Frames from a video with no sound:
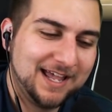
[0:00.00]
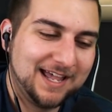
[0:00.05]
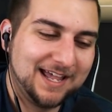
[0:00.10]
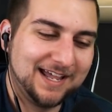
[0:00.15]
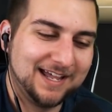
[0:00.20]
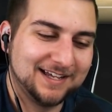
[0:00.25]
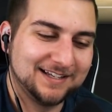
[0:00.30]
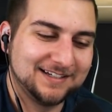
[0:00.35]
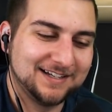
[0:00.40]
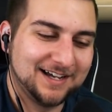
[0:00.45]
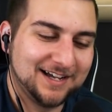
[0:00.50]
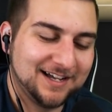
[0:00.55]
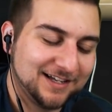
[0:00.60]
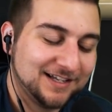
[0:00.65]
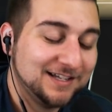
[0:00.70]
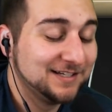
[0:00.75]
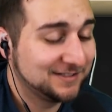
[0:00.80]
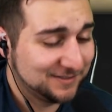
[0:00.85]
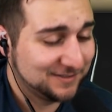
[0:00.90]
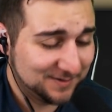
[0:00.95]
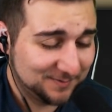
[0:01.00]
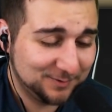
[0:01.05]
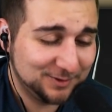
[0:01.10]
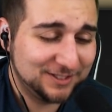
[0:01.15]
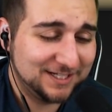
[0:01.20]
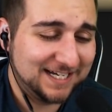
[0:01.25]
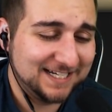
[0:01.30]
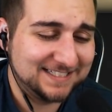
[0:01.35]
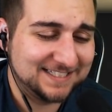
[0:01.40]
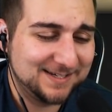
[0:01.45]
and some of you
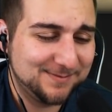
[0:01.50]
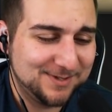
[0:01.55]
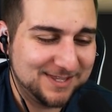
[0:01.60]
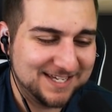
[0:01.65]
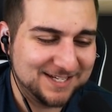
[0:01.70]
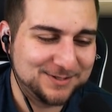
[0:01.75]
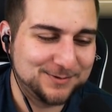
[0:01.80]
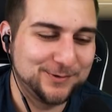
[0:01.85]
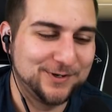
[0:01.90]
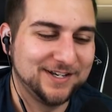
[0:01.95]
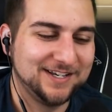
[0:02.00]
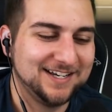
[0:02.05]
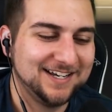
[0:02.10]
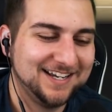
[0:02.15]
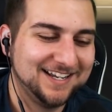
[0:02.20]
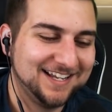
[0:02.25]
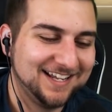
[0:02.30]
guys gave me this one.